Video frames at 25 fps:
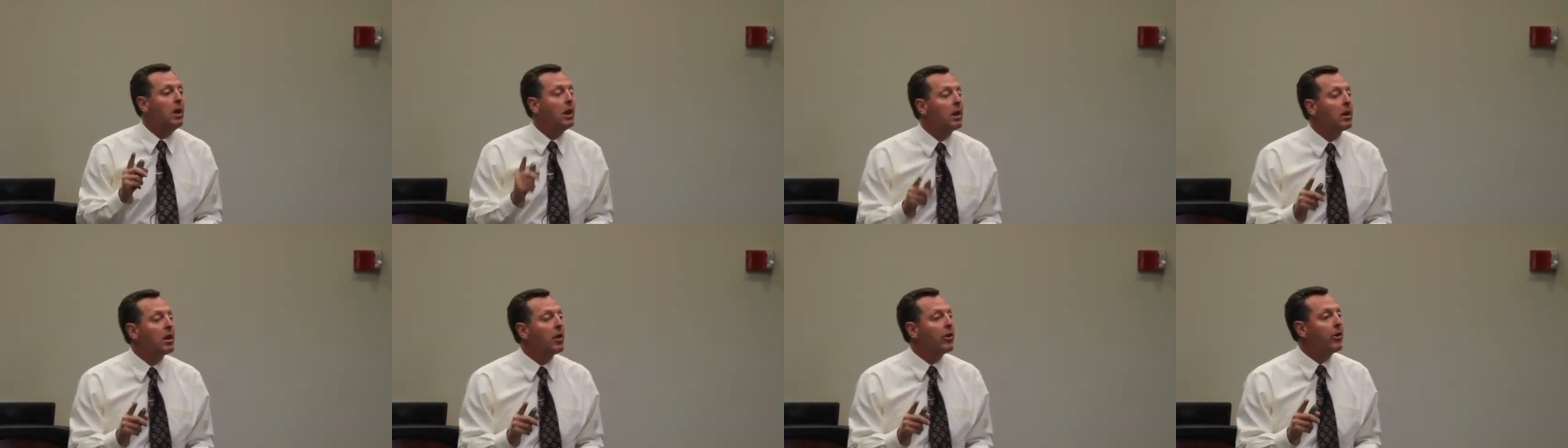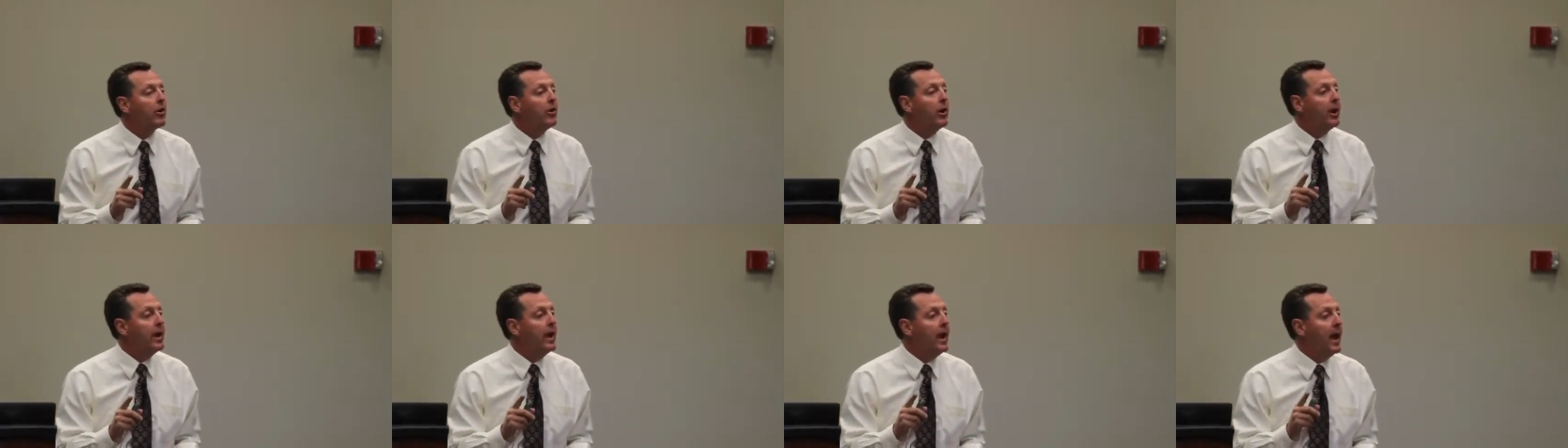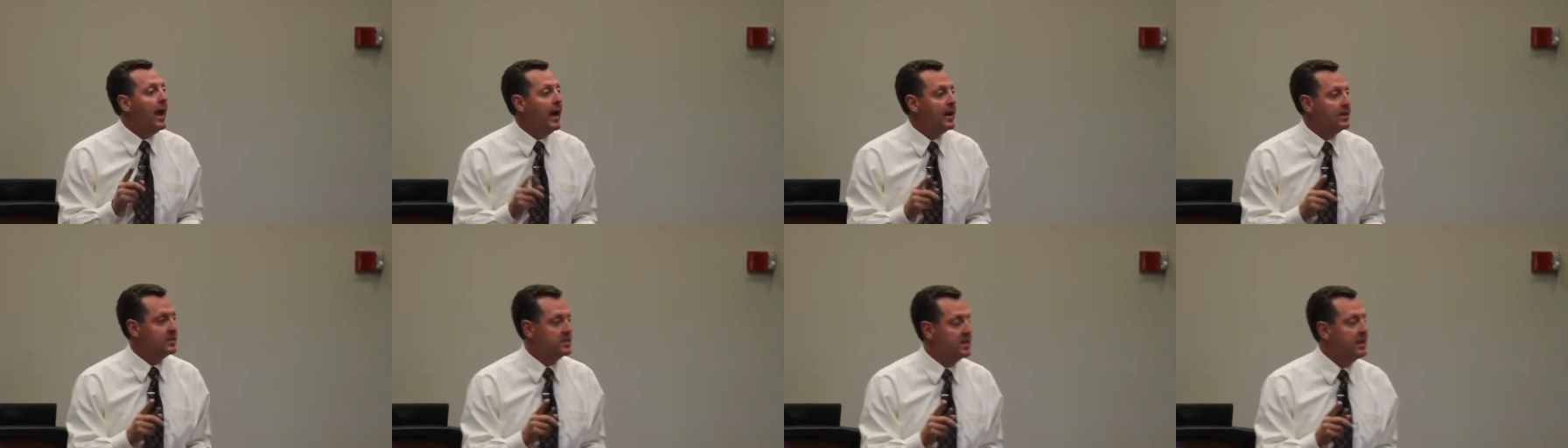learning
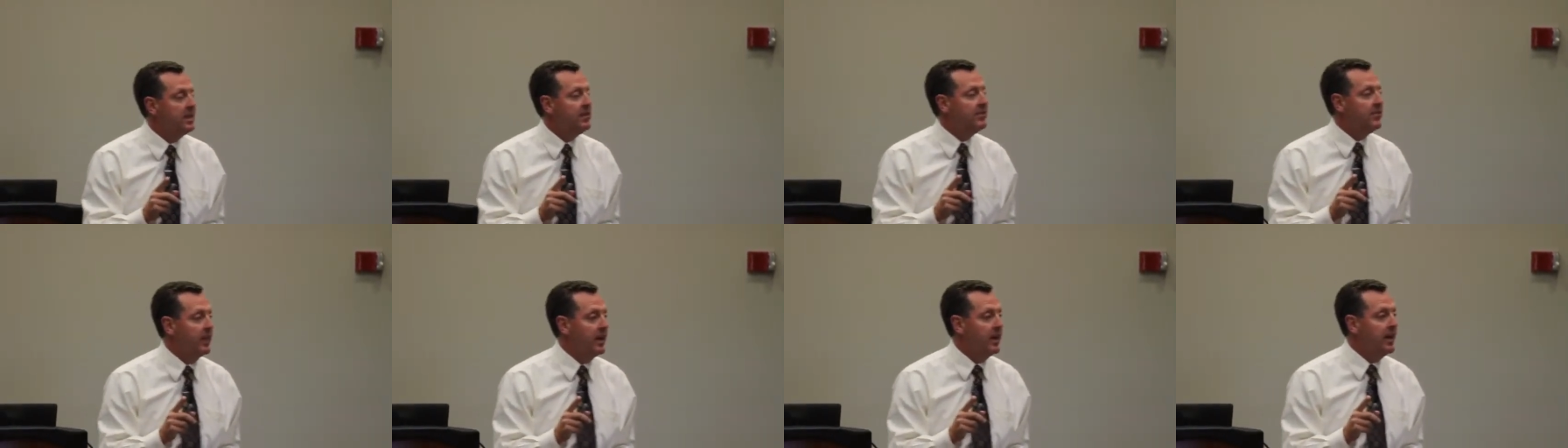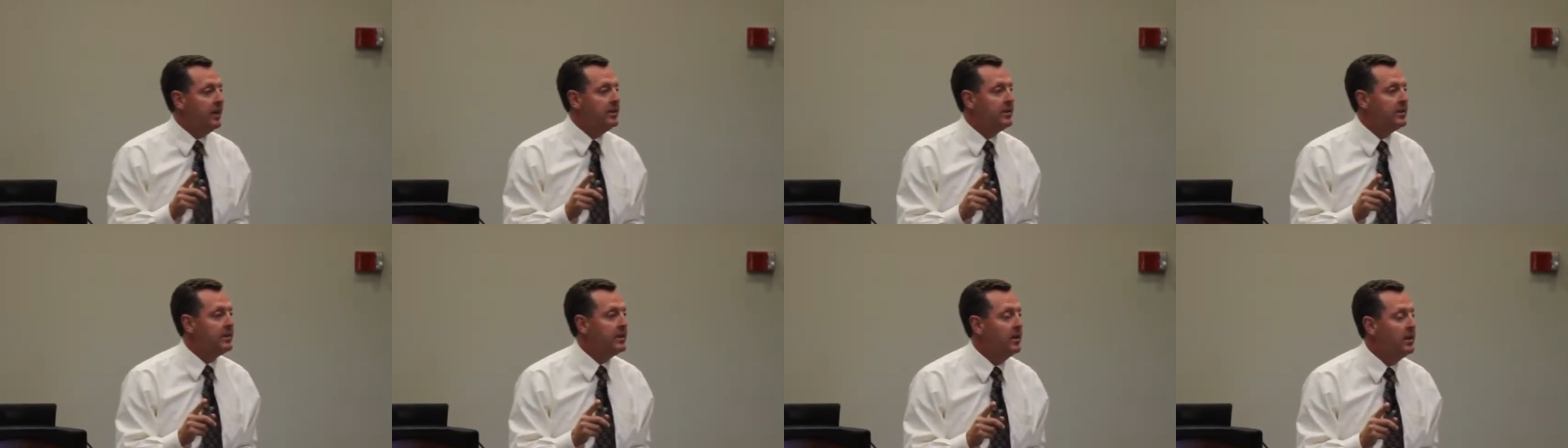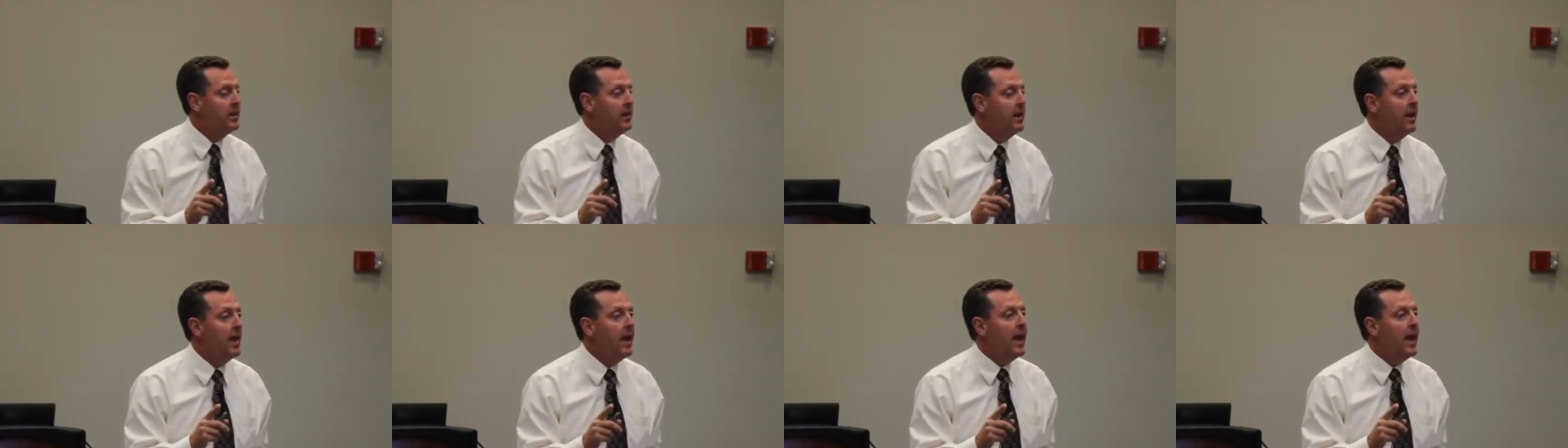activities